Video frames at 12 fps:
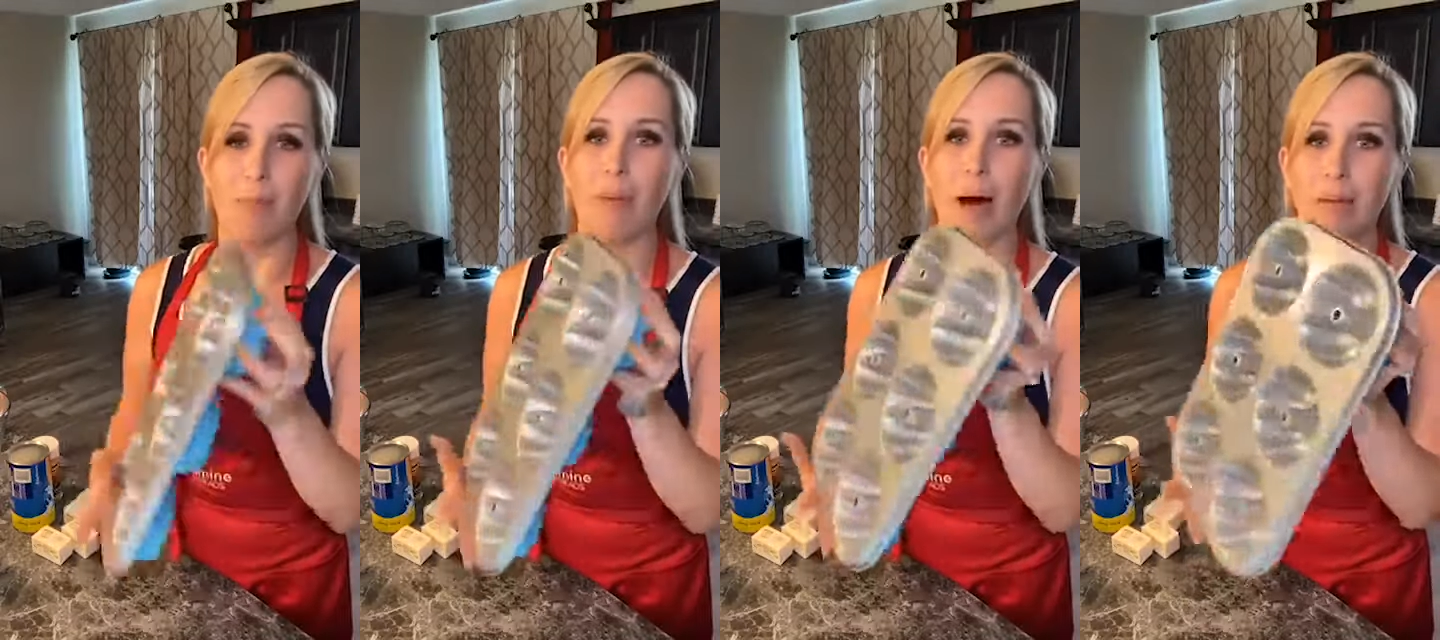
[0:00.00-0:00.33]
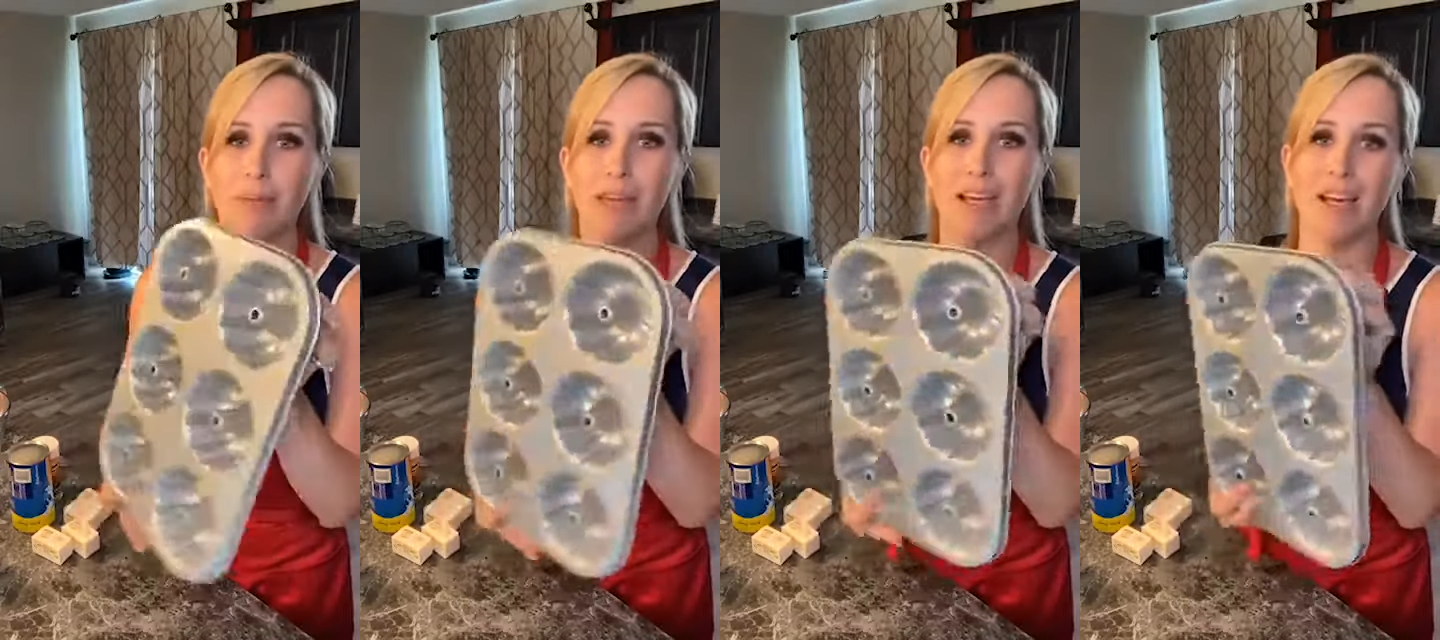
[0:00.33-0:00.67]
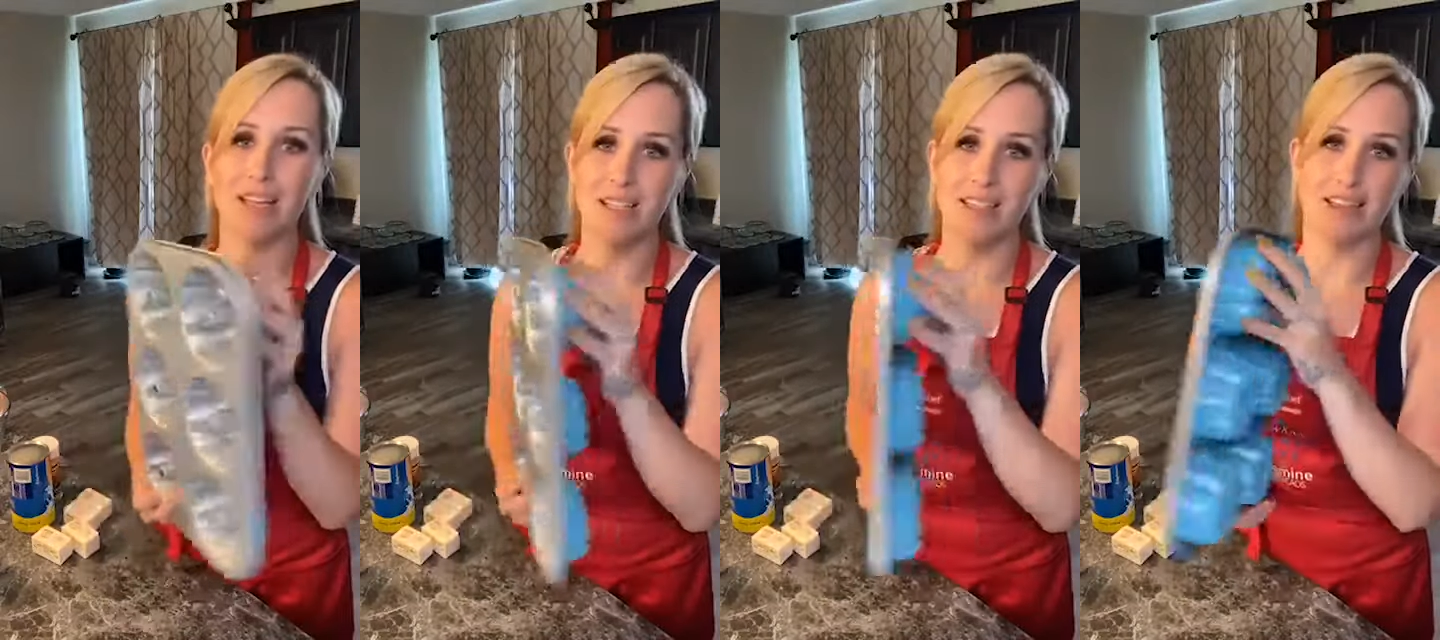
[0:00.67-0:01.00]
but
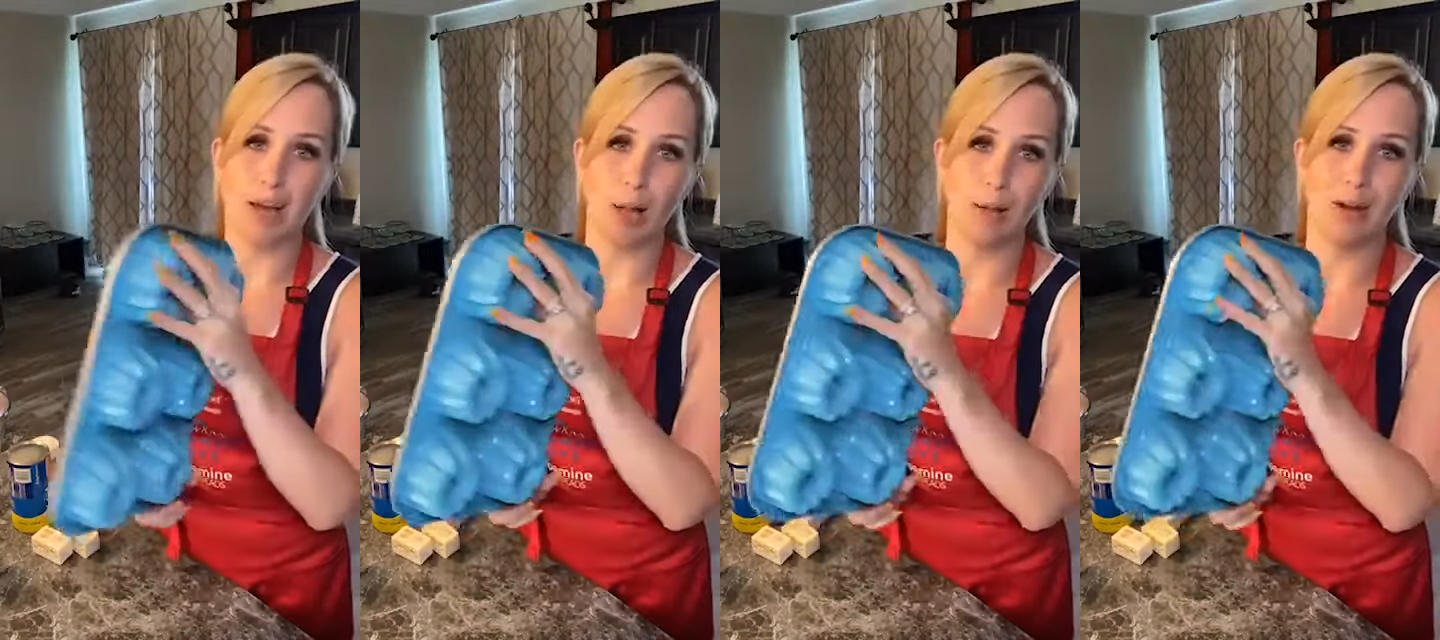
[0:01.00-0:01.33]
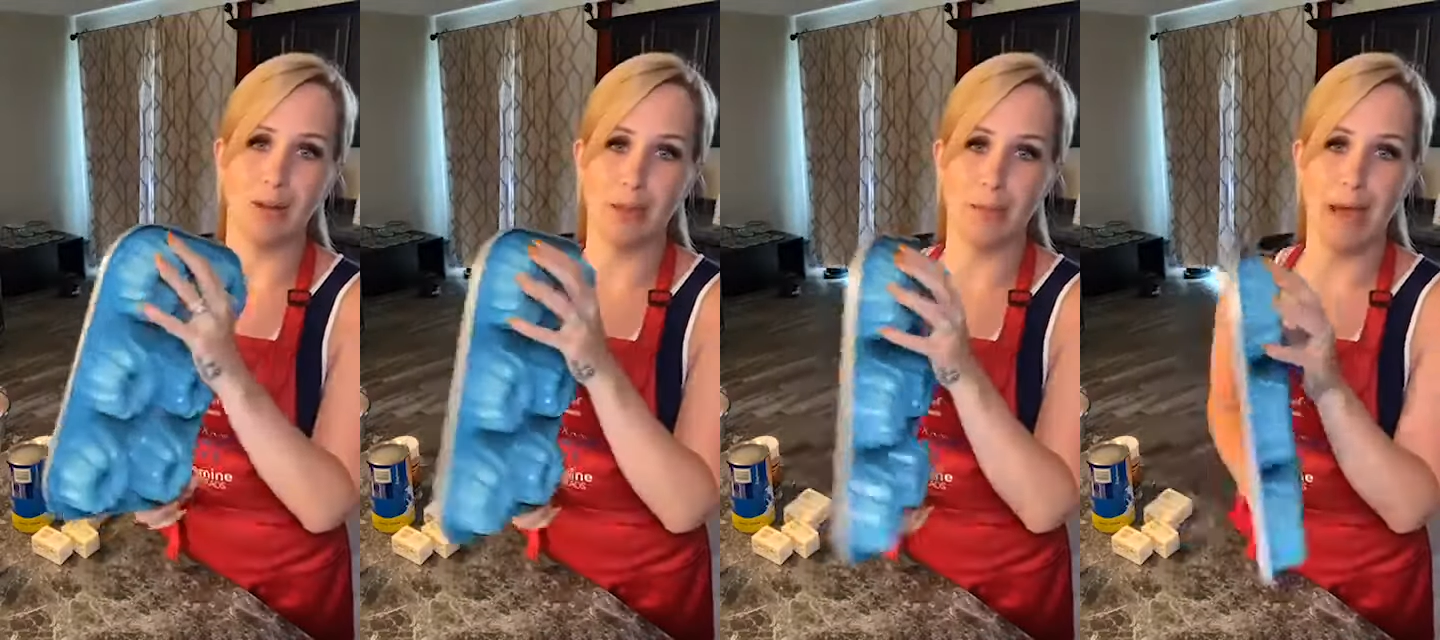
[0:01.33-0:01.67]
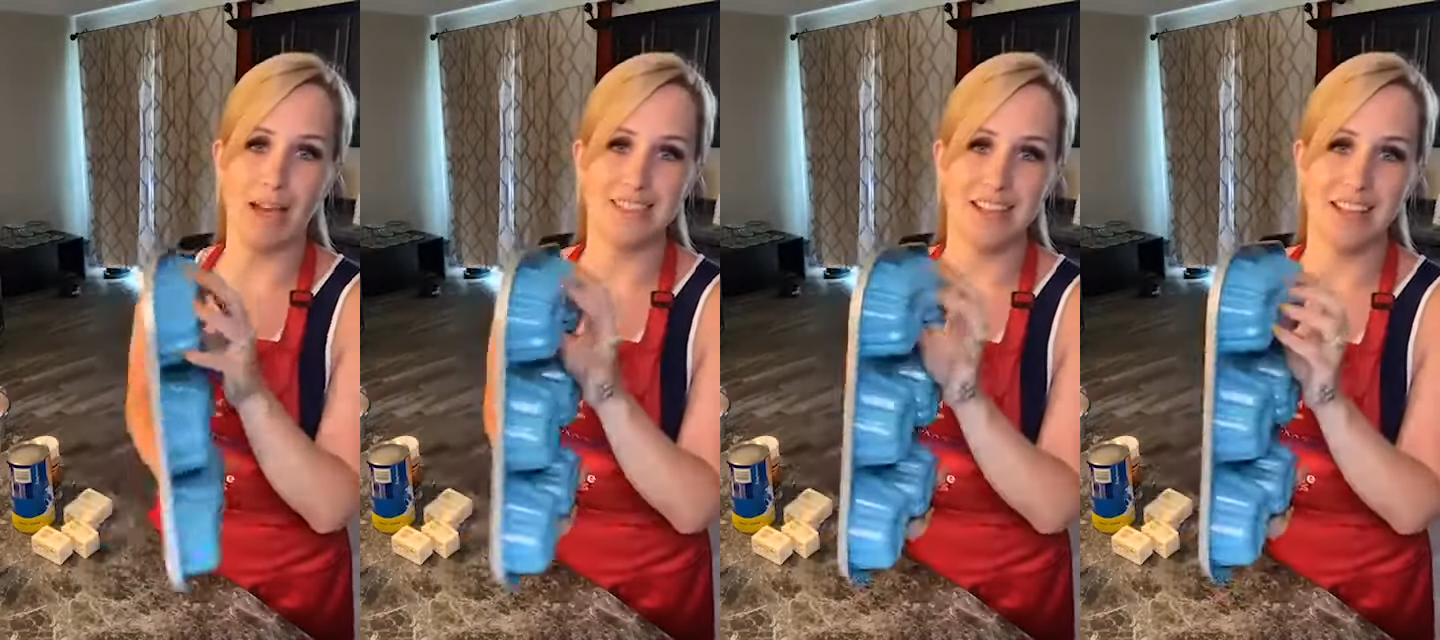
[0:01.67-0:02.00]
because of the color on the
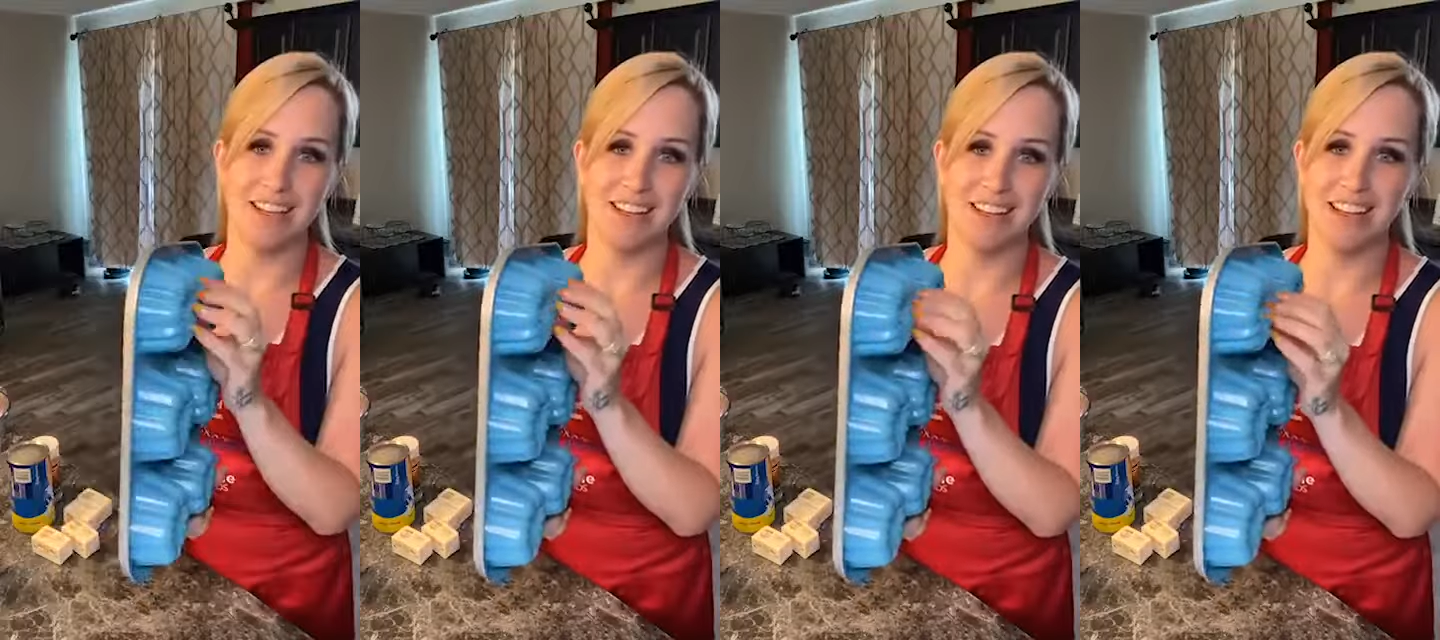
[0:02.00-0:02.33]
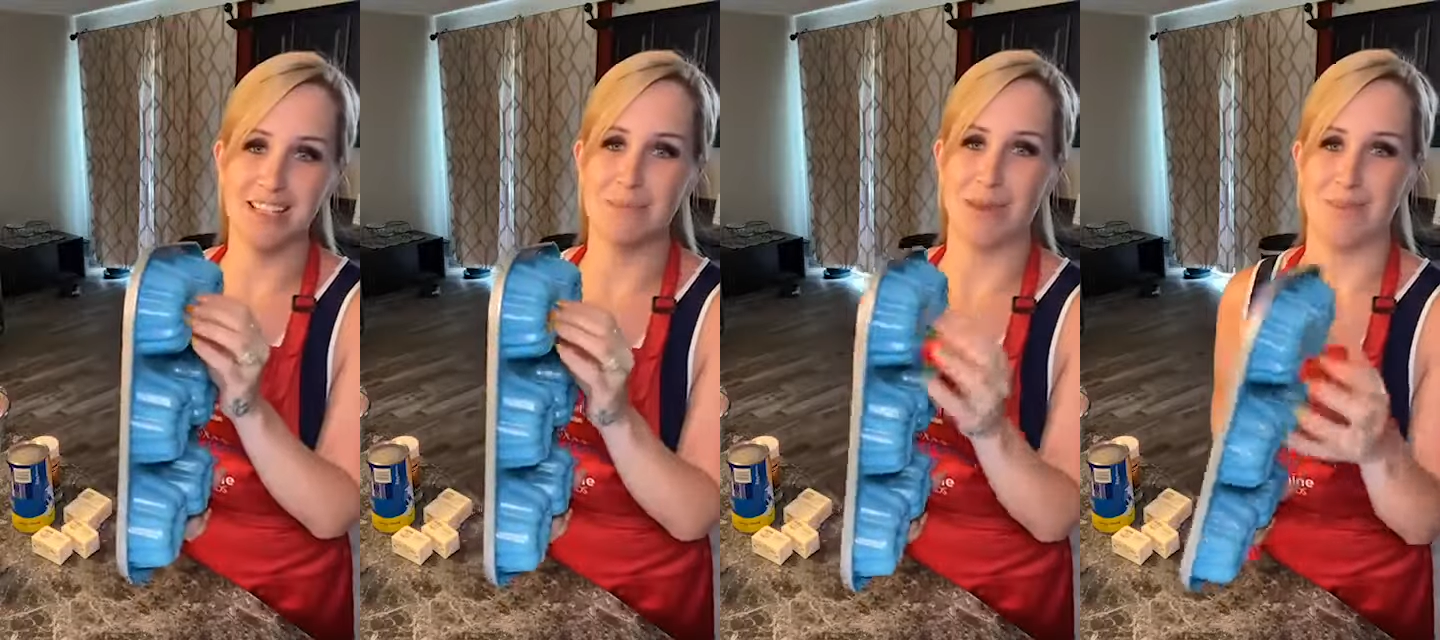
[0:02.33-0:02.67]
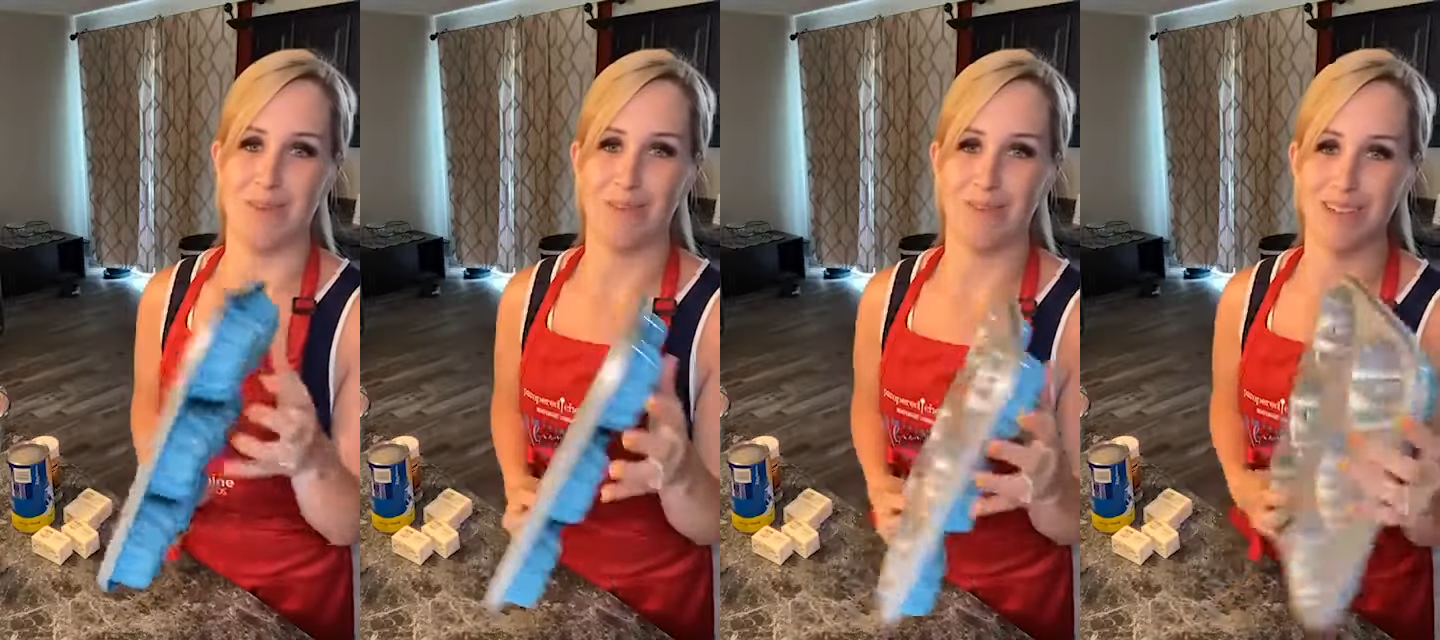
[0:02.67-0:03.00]
backside is my
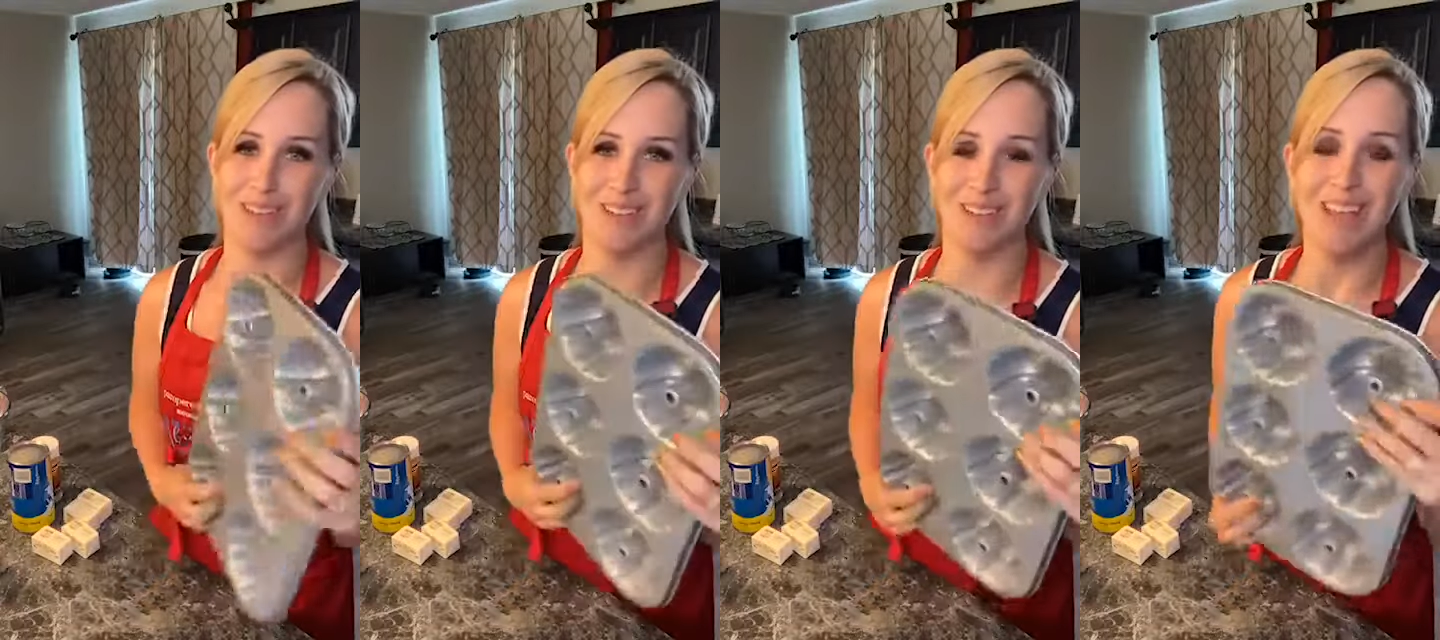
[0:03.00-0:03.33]
favorite too.